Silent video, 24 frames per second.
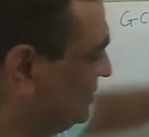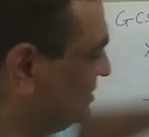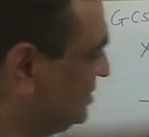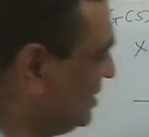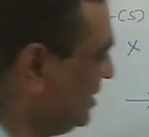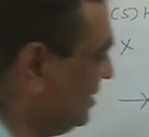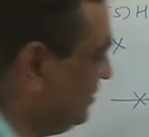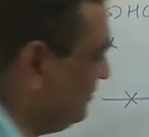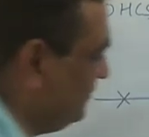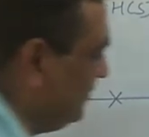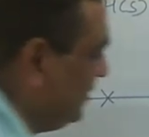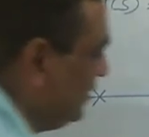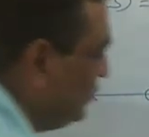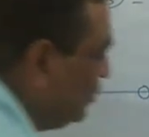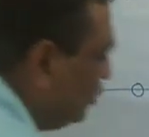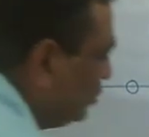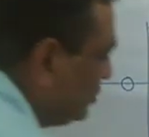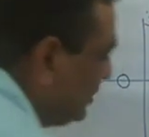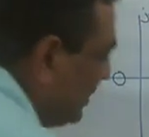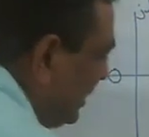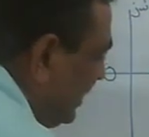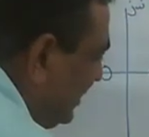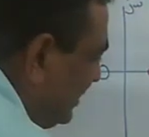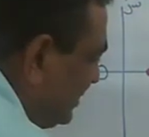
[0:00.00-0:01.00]
Hey, we
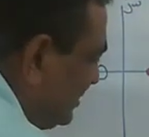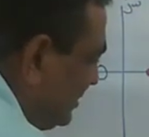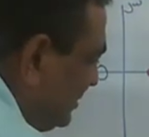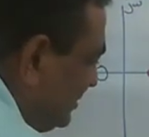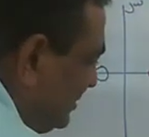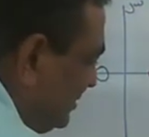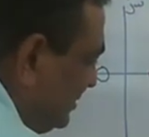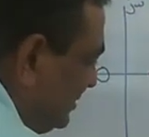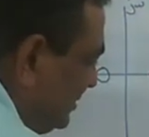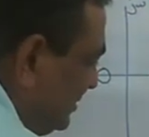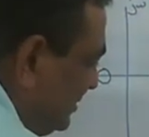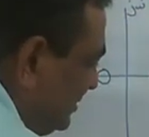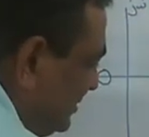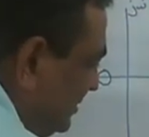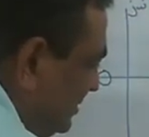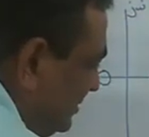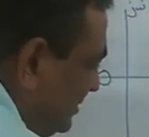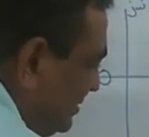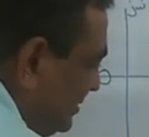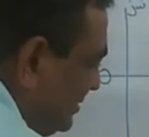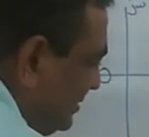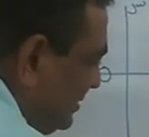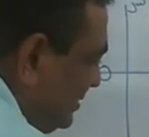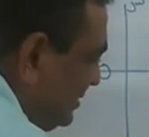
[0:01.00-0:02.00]
know that
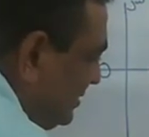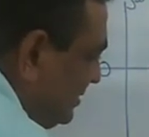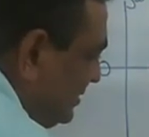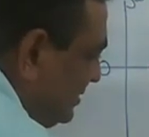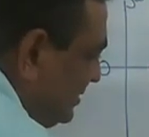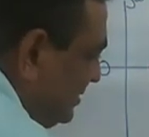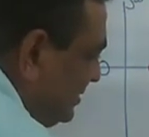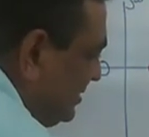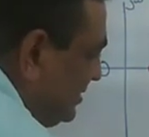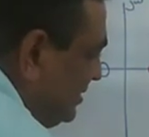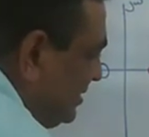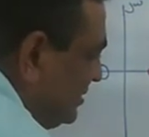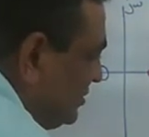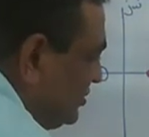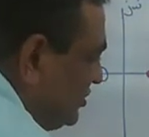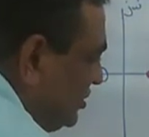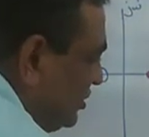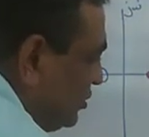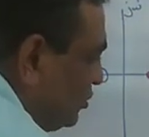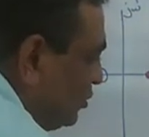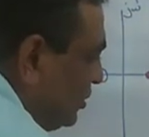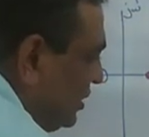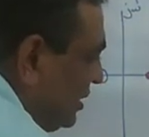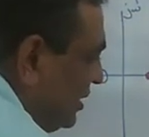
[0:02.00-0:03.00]
this is
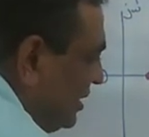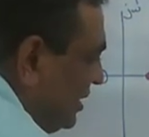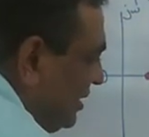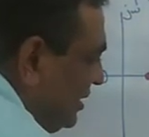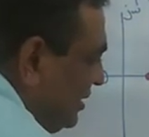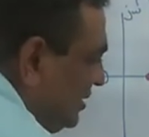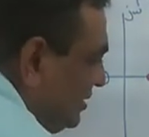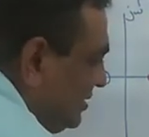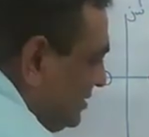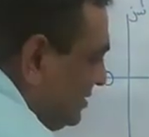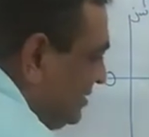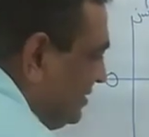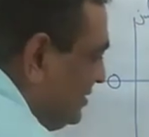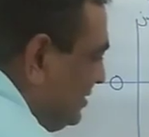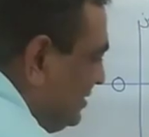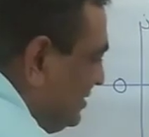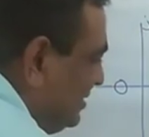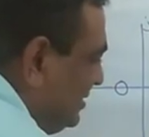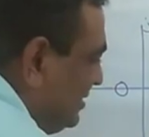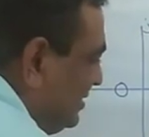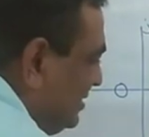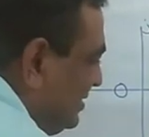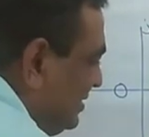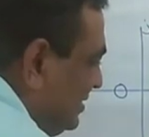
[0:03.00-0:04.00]
0 degree,
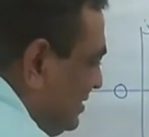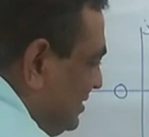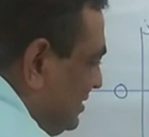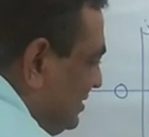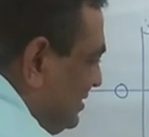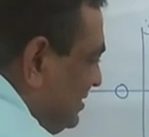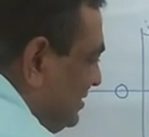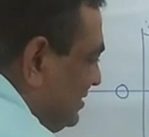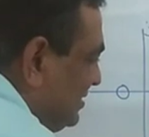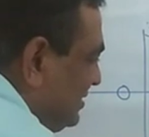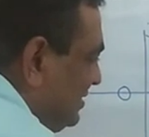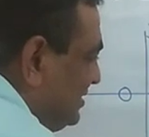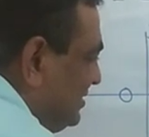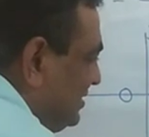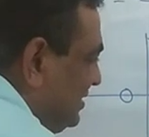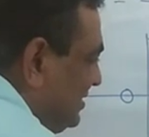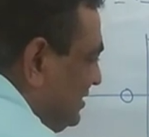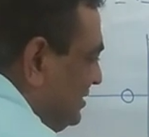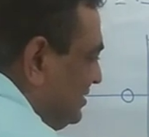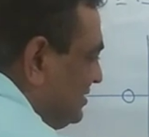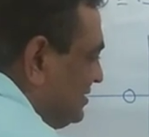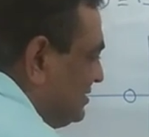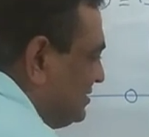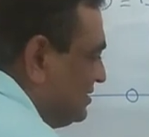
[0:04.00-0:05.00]
this
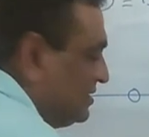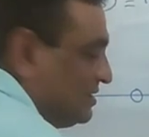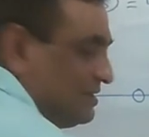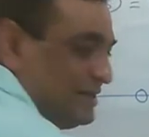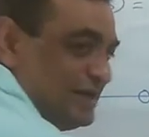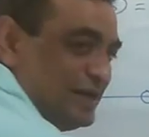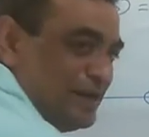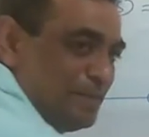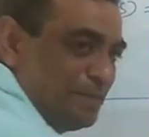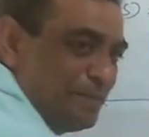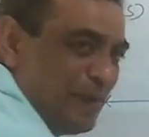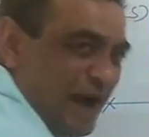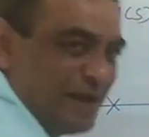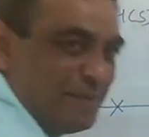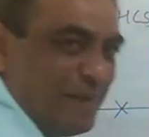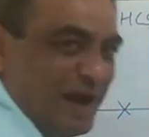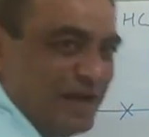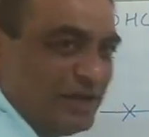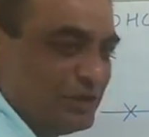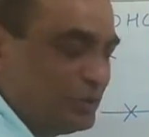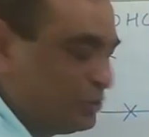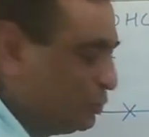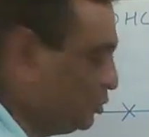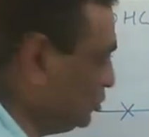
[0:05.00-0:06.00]
is pi
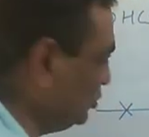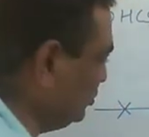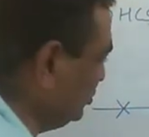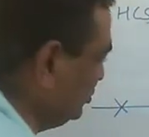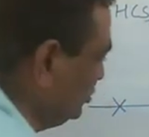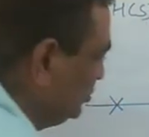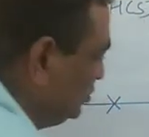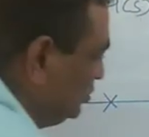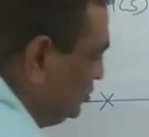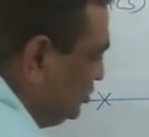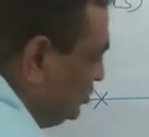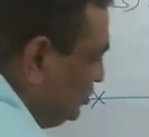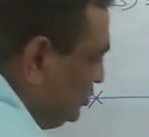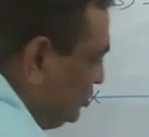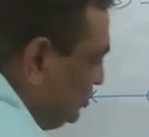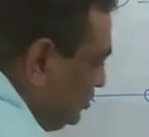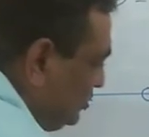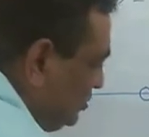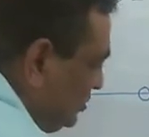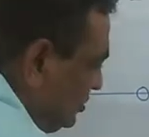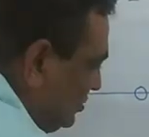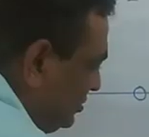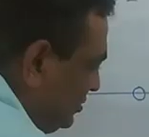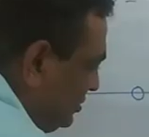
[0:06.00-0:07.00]
by 2,
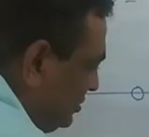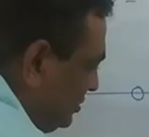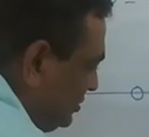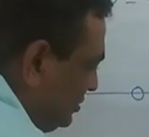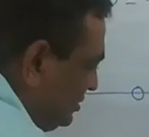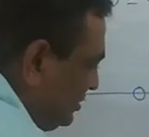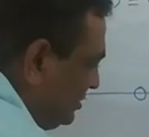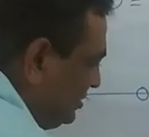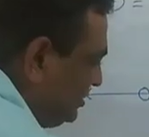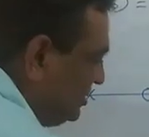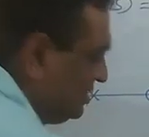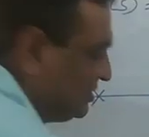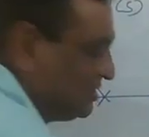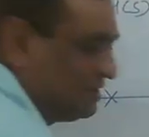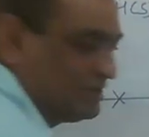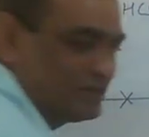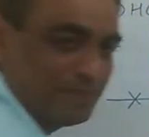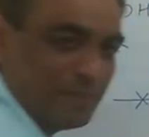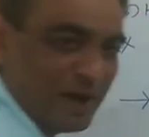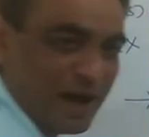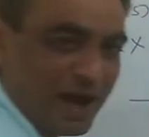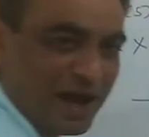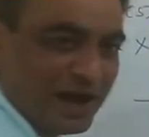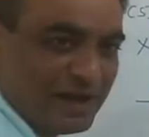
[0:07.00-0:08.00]
this is
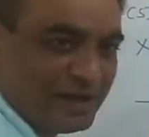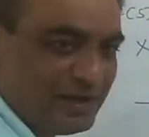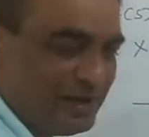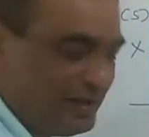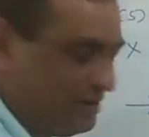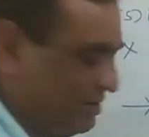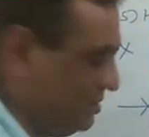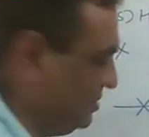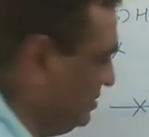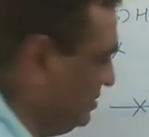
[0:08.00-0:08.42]
pi,